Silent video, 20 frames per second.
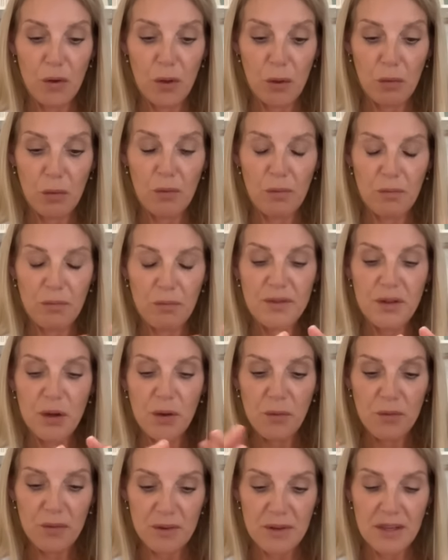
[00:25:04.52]

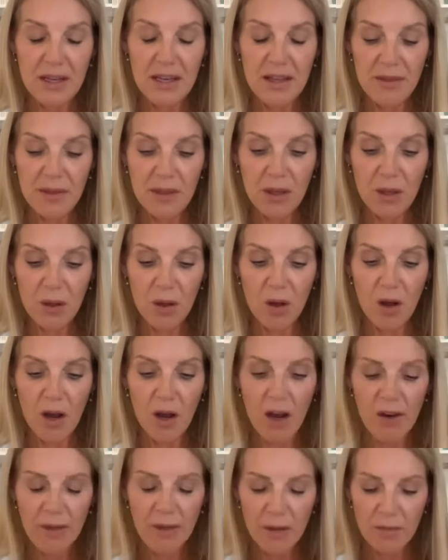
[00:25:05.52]
the
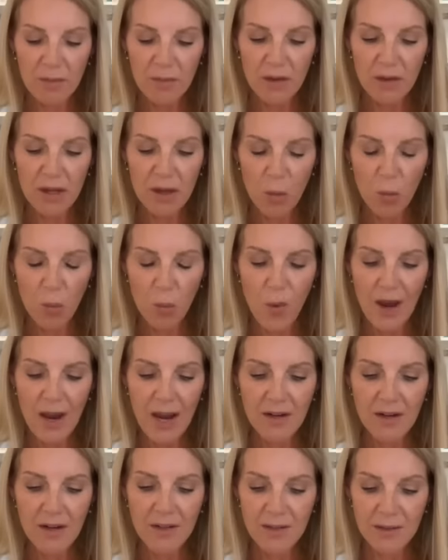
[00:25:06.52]
light, that the
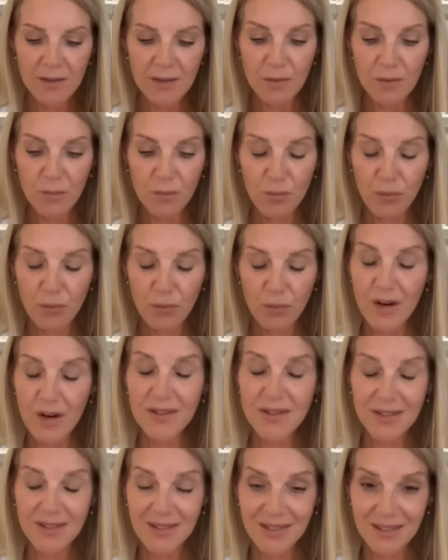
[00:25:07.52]
awareness of
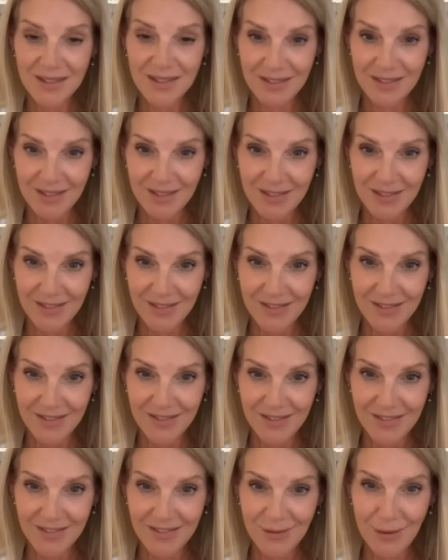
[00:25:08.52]
presence
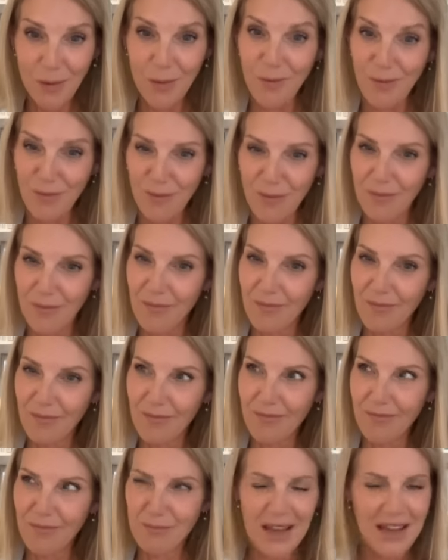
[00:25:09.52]
of
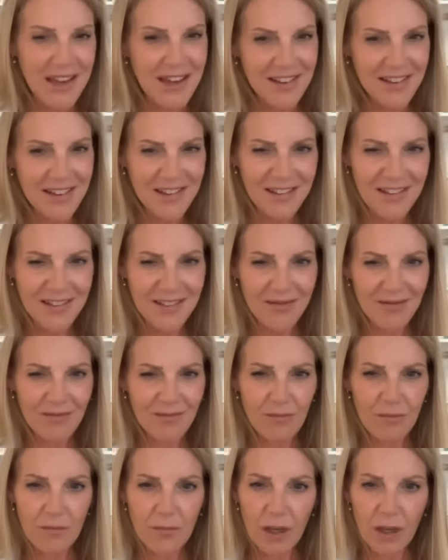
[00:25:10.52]
beings,
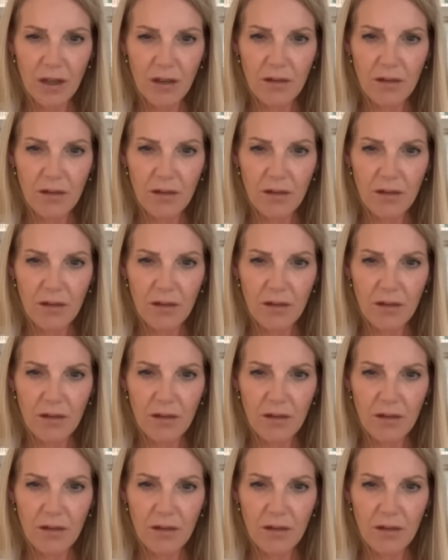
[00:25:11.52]
like